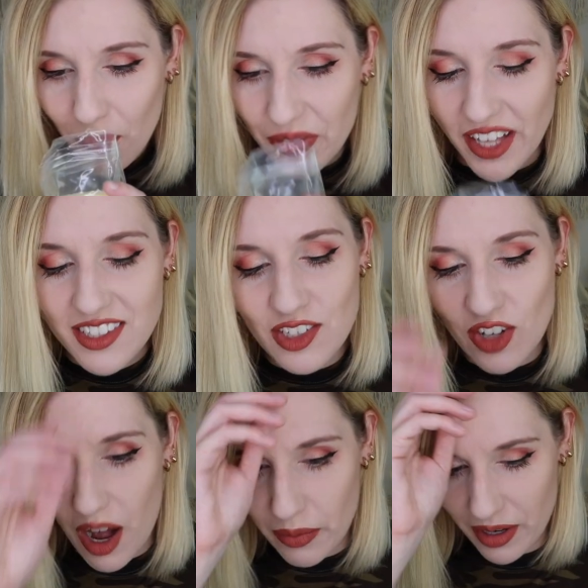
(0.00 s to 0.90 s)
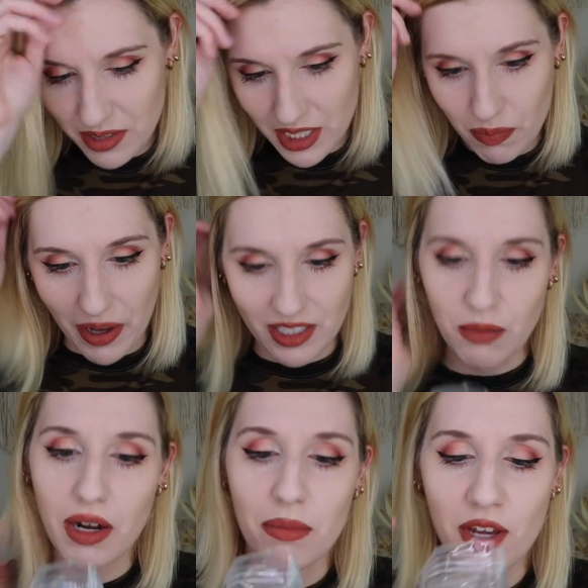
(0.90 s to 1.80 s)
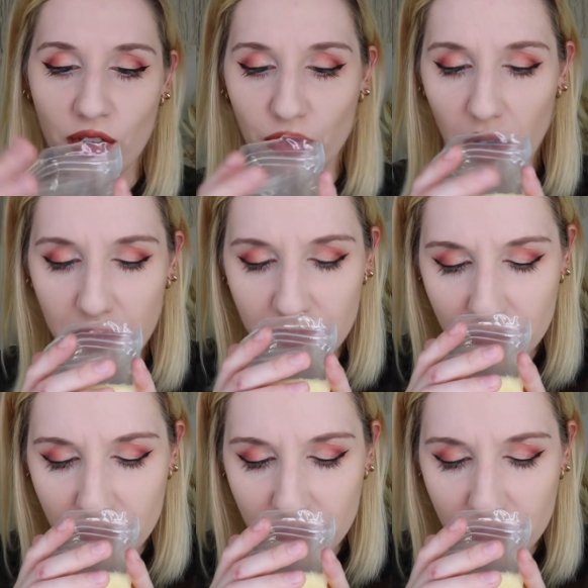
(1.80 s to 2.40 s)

that's not what I was expecting, but I'm here for it.